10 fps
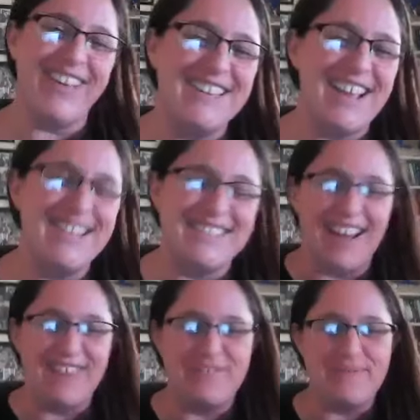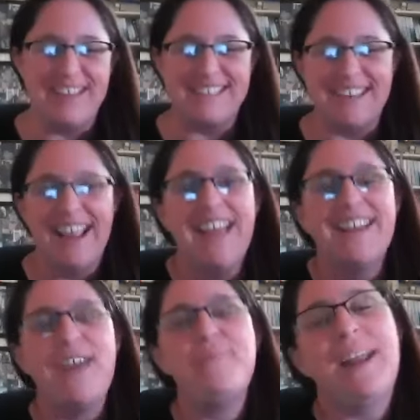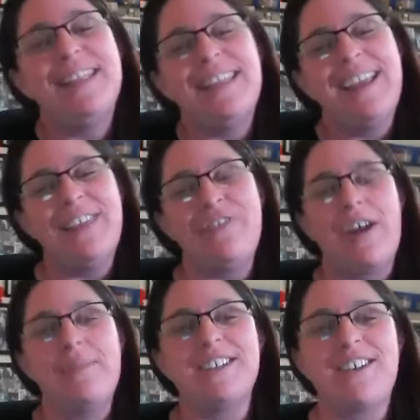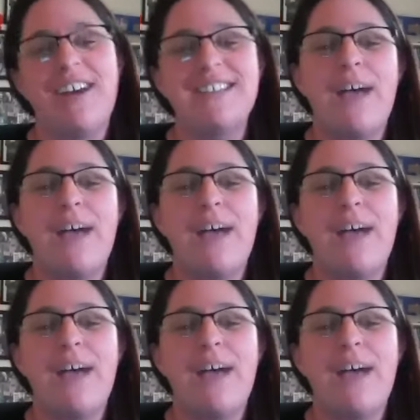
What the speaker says: Inside information. No, brilliant. Thank you very much, guys.